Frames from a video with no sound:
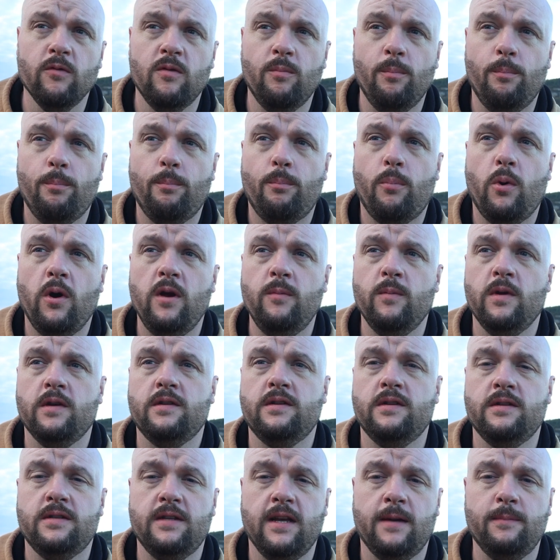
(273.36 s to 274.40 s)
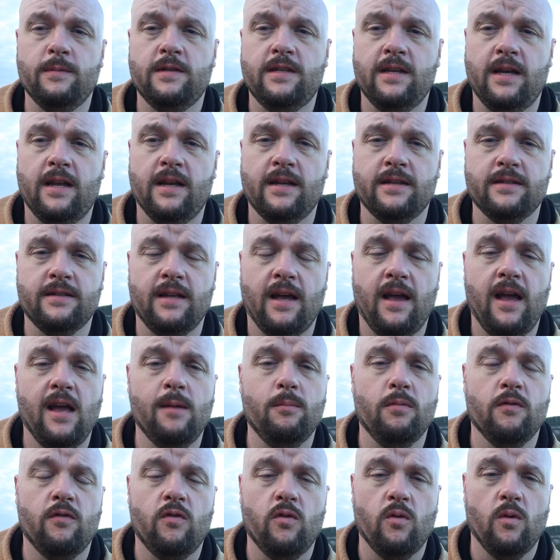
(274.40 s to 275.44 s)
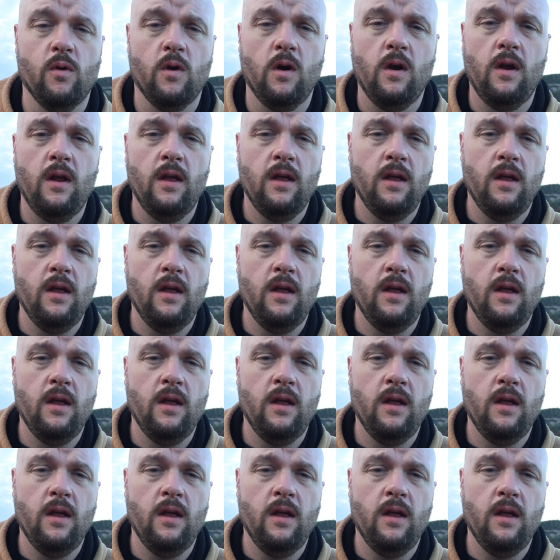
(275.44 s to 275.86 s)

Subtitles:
with pretty much the same settings I had before.